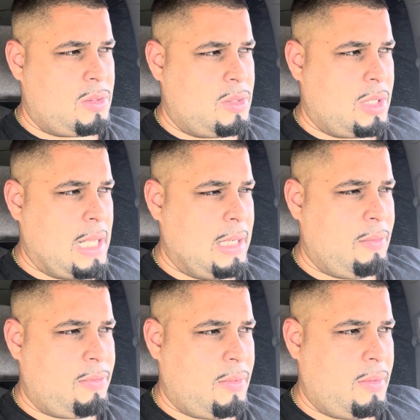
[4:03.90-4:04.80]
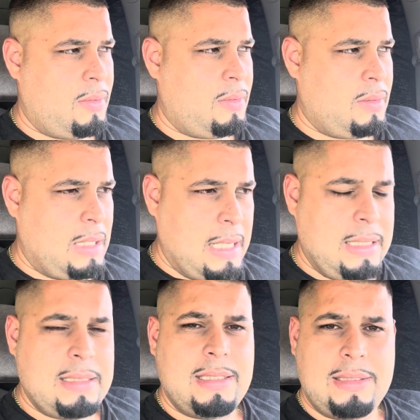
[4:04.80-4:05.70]
to kind of and
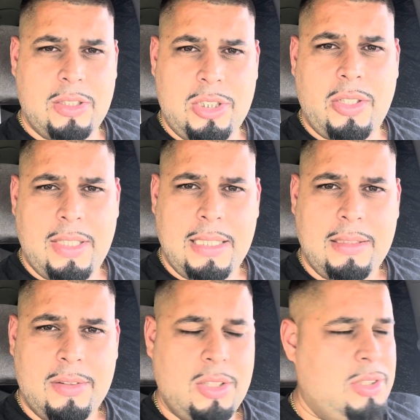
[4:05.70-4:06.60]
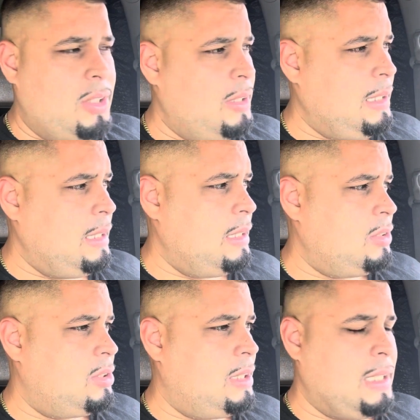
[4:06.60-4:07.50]
this is the journey. The journey
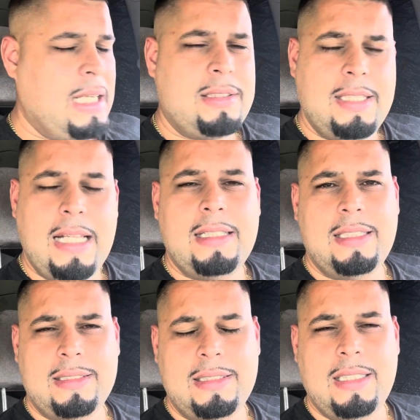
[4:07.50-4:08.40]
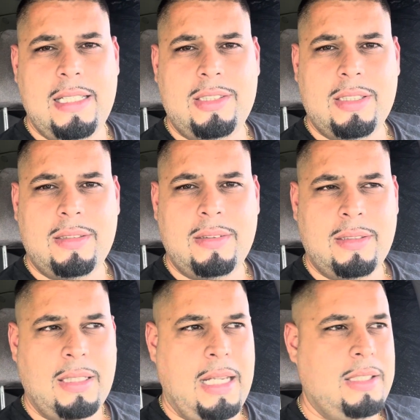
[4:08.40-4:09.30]
is to get to that destination.
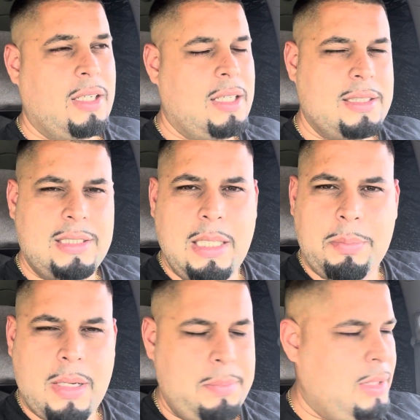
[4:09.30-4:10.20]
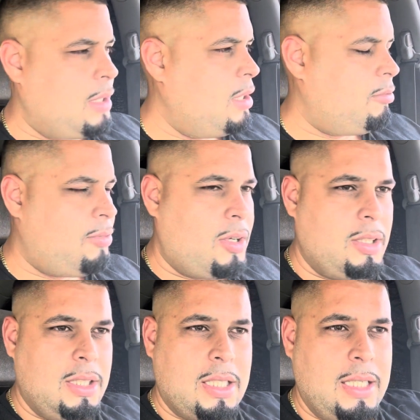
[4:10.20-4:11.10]
And you're going to slip up and you're going to fall
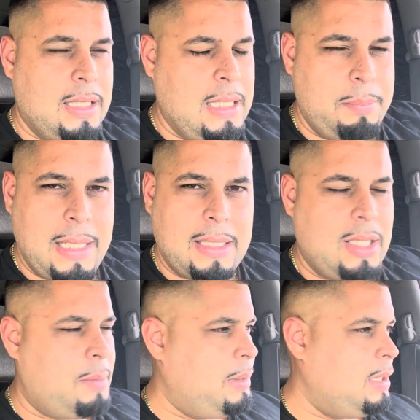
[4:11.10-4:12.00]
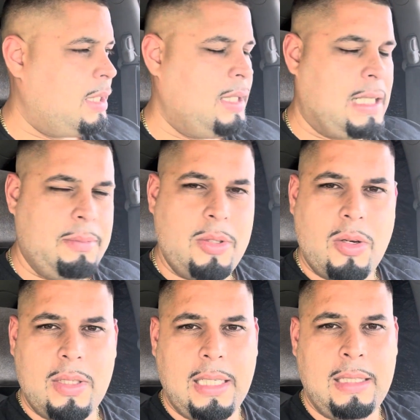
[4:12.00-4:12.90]
and you're going to get back up and you're going to keep
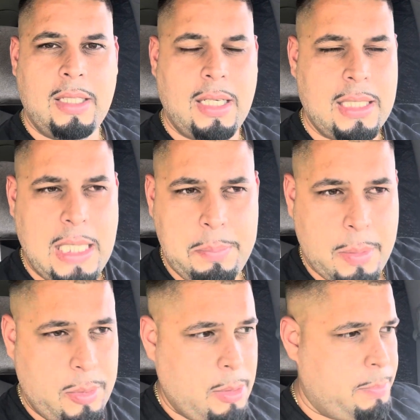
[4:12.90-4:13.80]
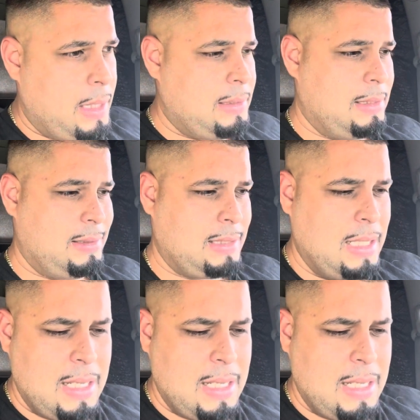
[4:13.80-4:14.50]
going and you're going to keep up with repentance